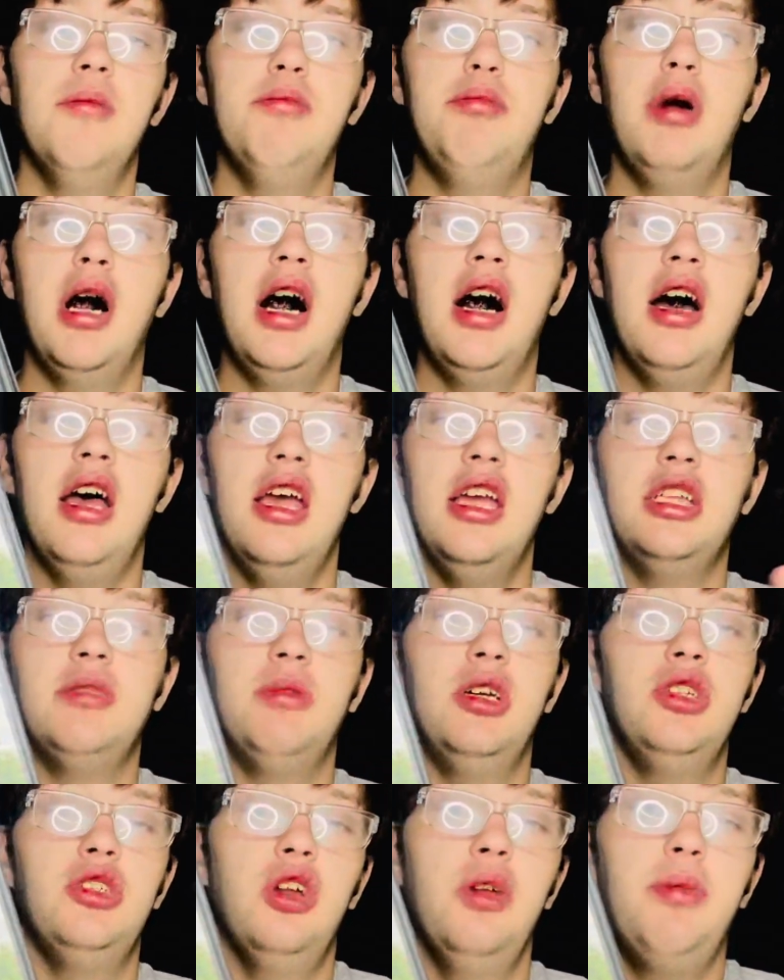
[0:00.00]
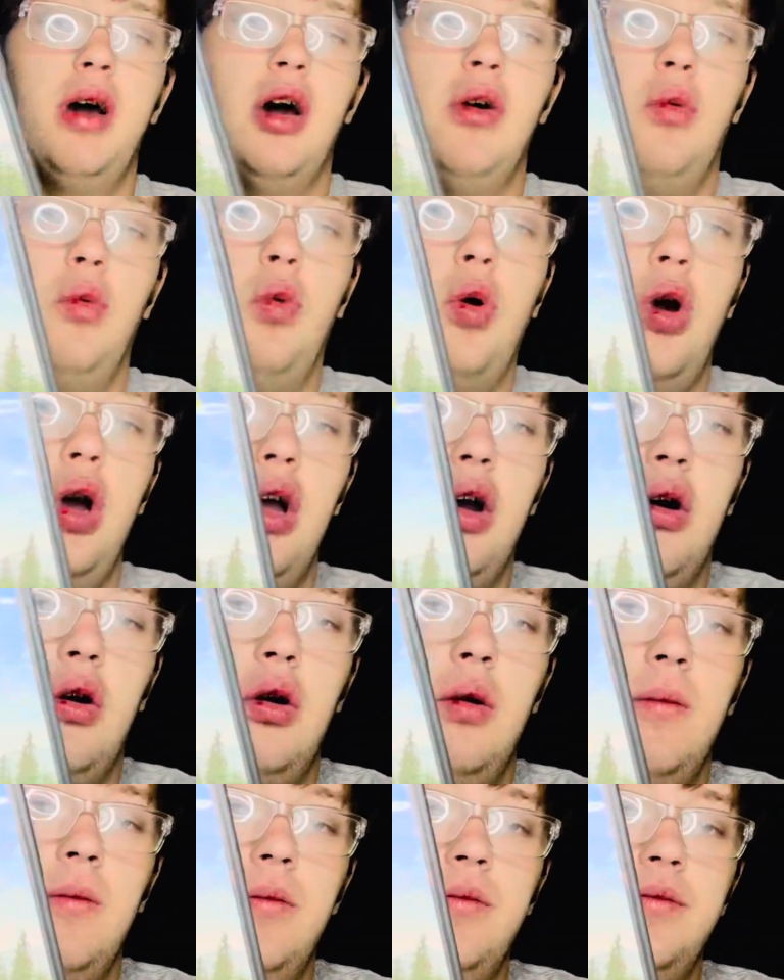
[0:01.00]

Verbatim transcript: but it's mostly about royal.